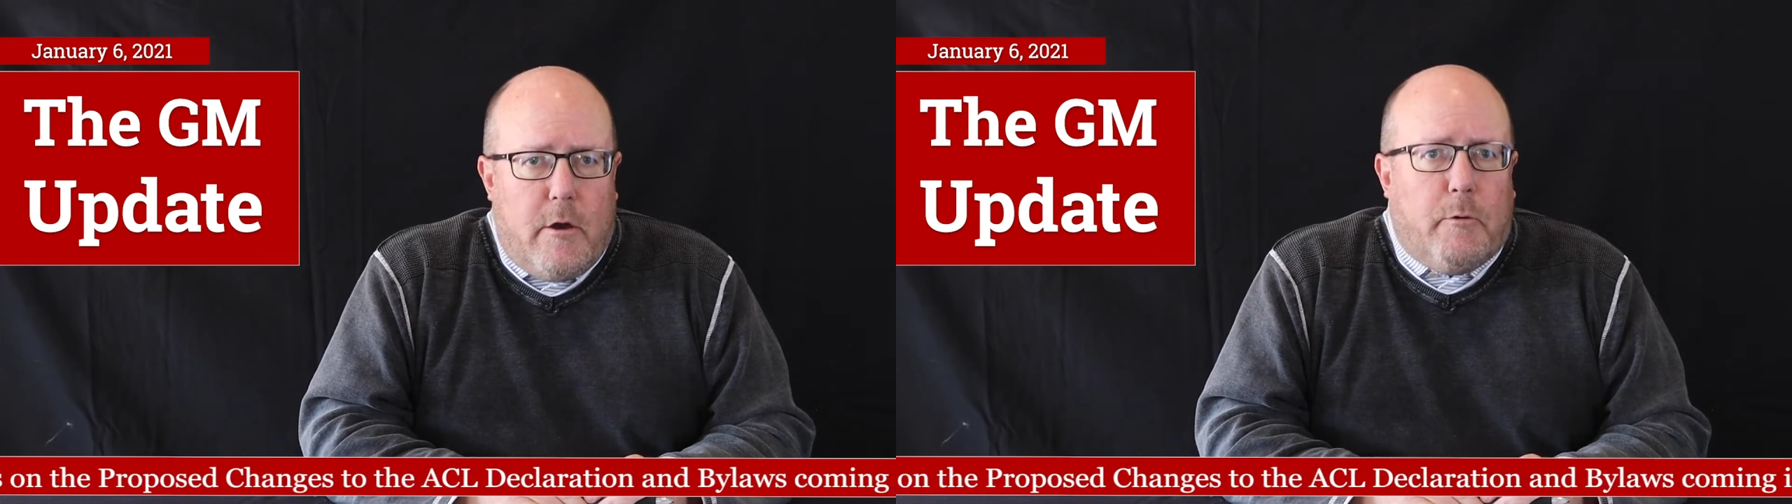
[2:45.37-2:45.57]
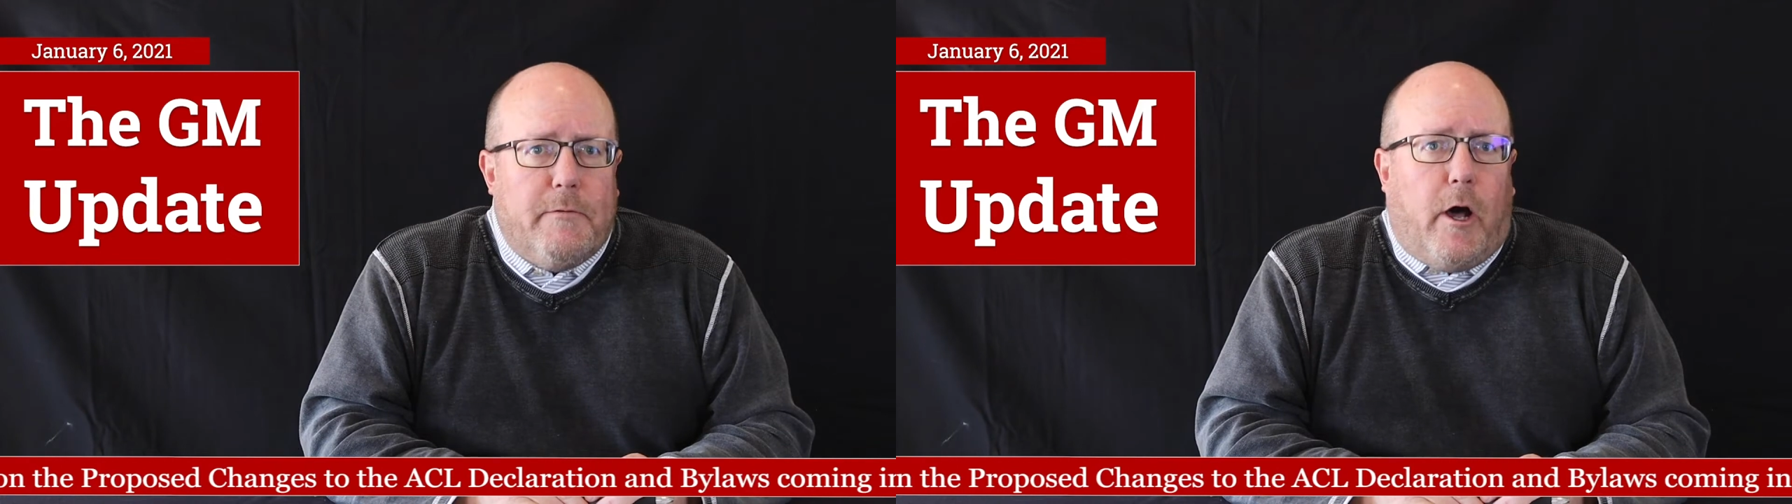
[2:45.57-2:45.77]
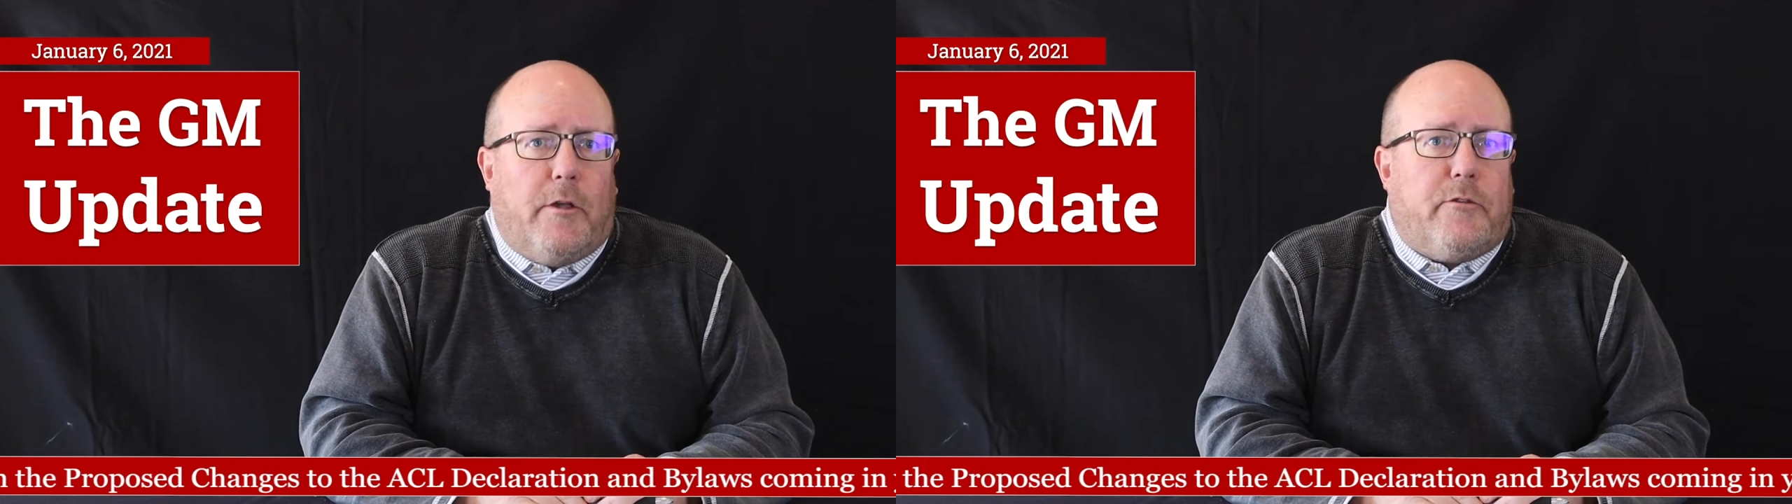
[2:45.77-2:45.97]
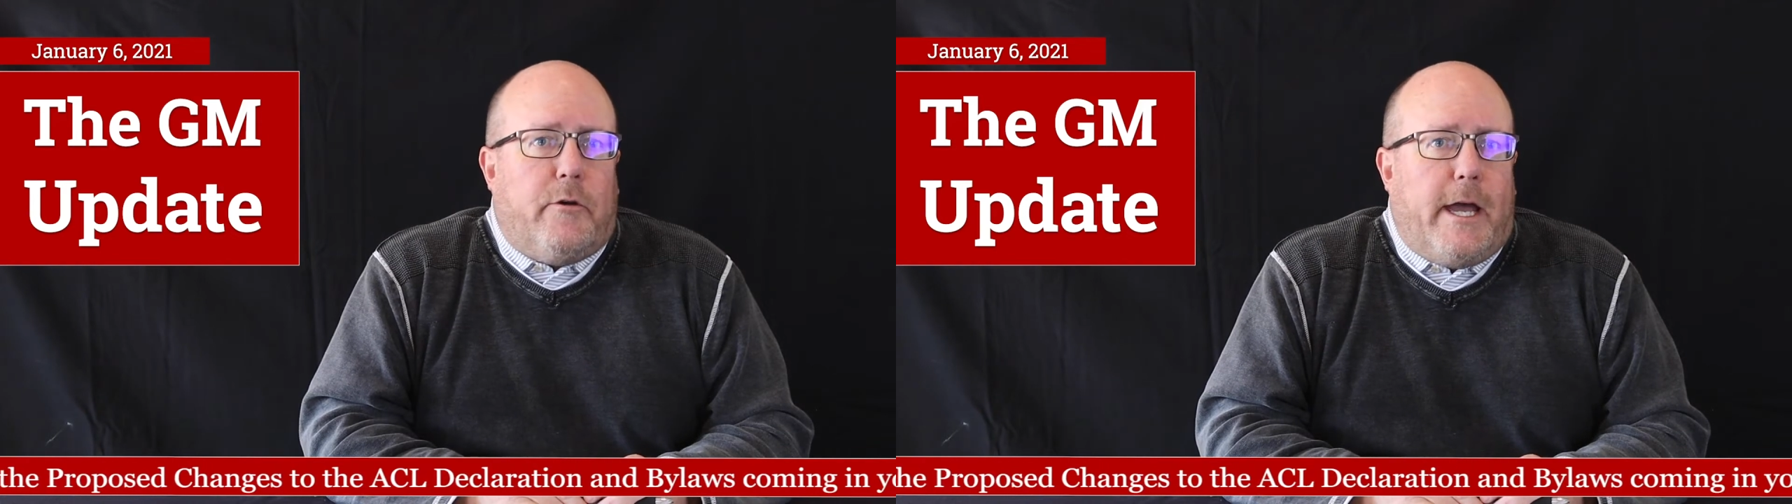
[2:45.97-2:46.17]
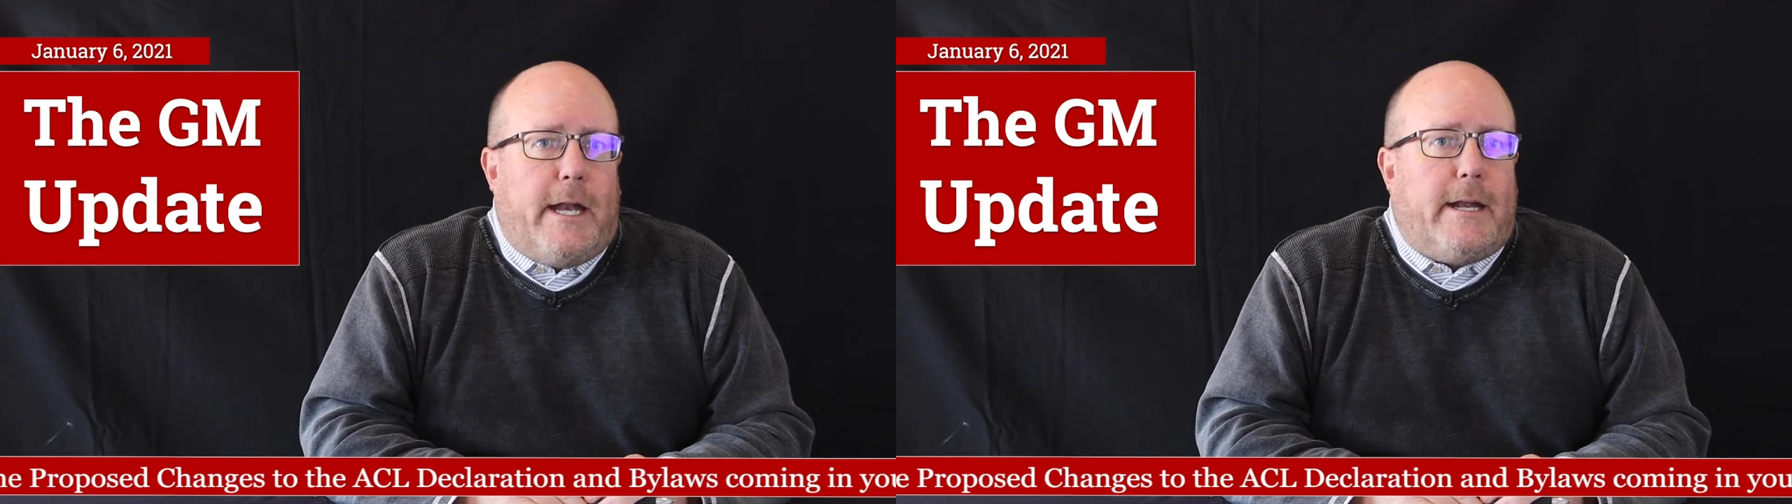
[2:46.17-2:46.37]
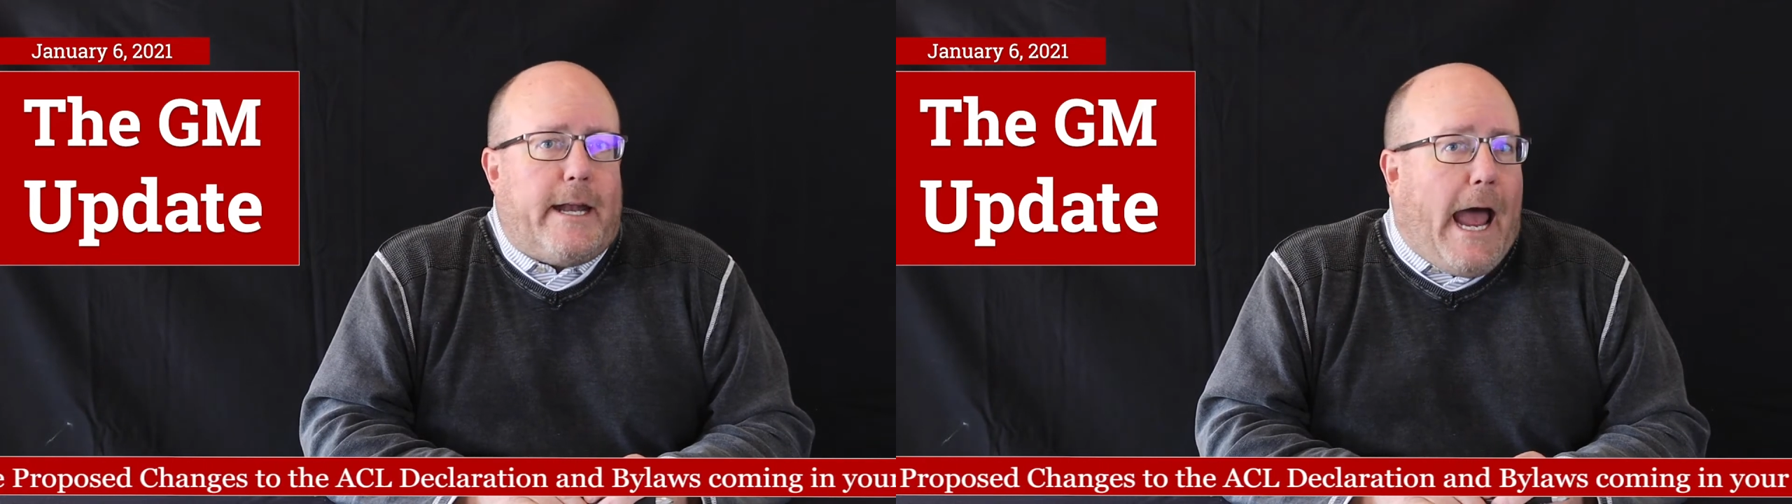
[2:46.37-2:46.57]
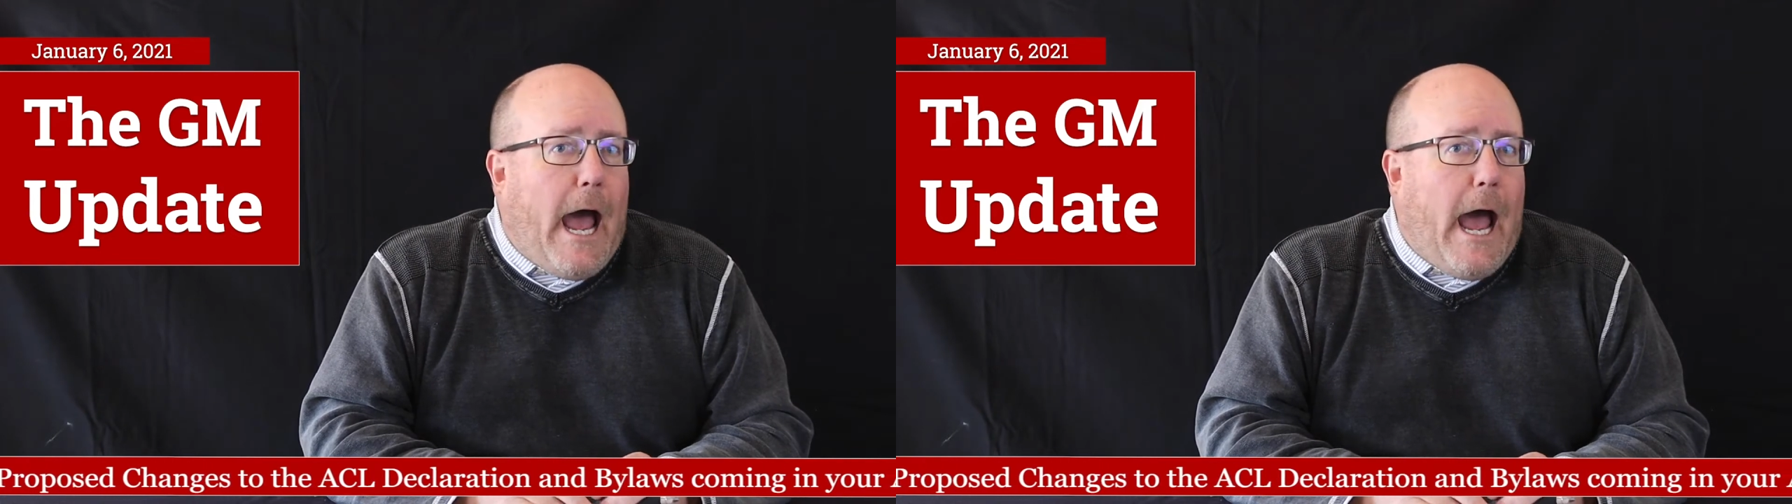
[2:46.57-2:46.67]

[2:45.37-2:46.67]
We've also added an